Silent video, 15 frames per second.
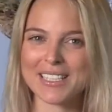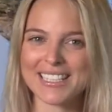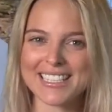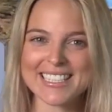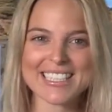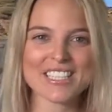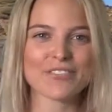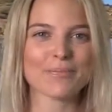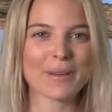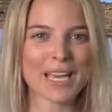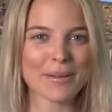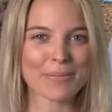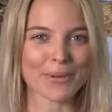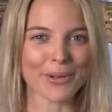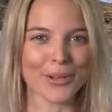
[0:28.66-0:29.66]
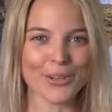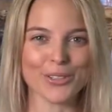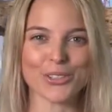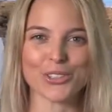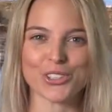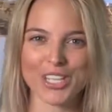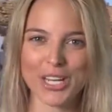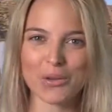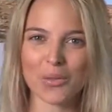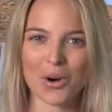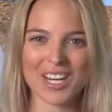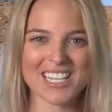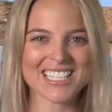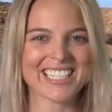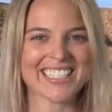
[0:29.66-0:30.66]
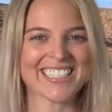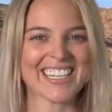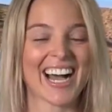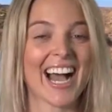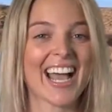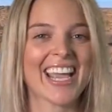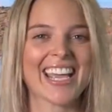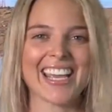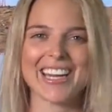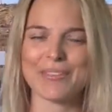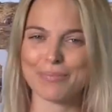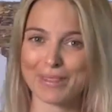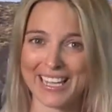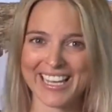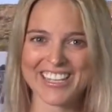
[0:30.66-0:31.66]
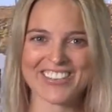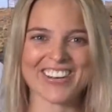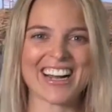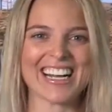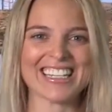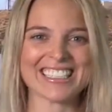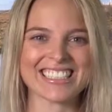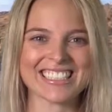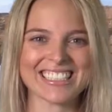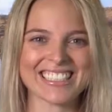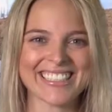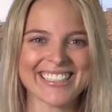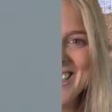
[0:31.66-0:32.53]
a list of people who she wanted to die in a plane crash.